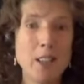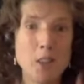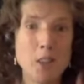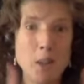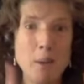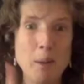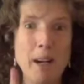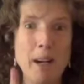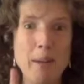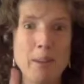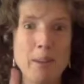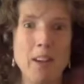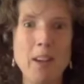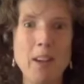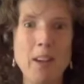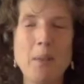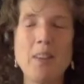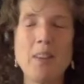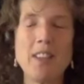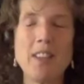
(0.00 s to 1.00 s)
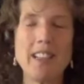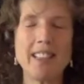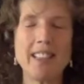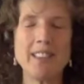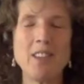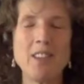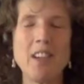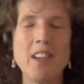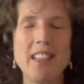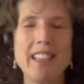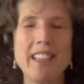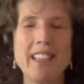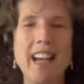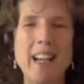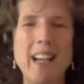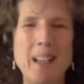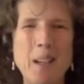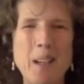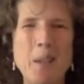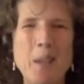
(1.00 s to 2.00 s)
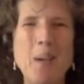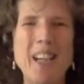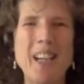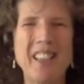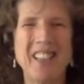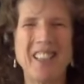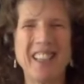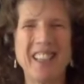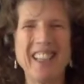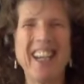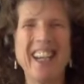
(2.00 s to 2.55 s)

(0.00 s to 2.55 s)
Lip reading: sure where I'm going with this. It's not exactly a question.